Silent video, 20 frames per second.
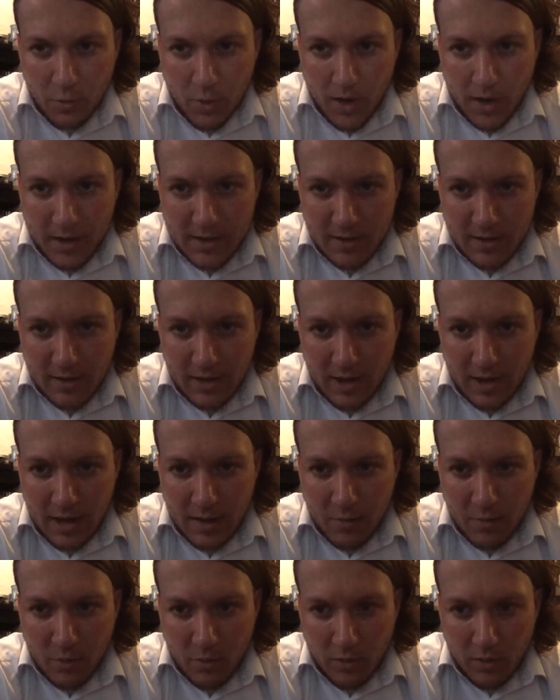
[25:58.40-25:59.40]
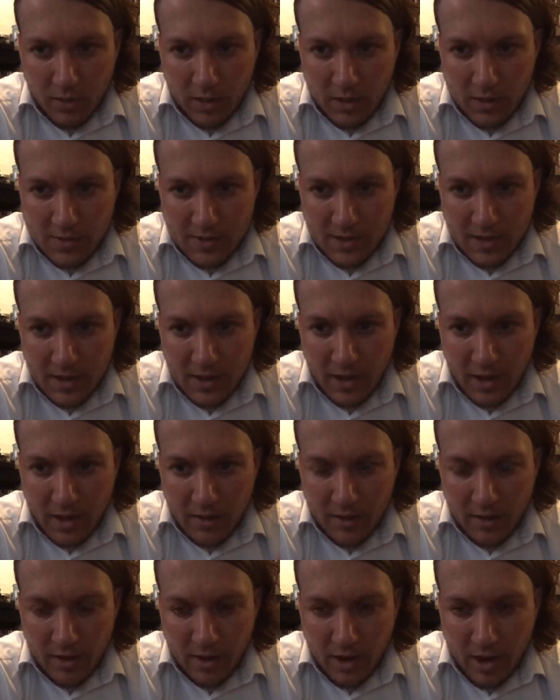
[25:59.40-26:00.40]
to the game or, like you said, on the
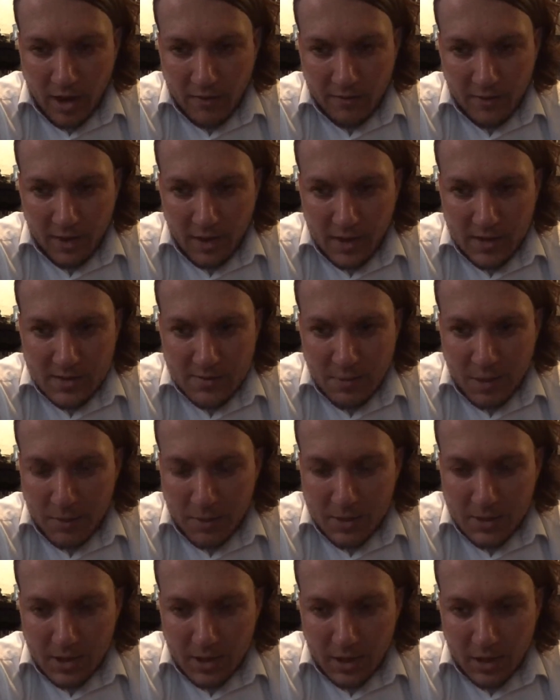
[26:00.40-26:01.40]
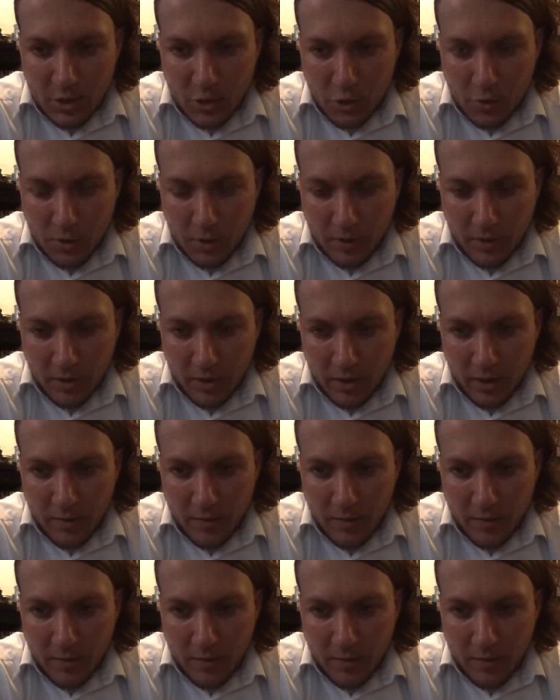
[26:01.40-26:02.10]
off case, maybe take an Uber there.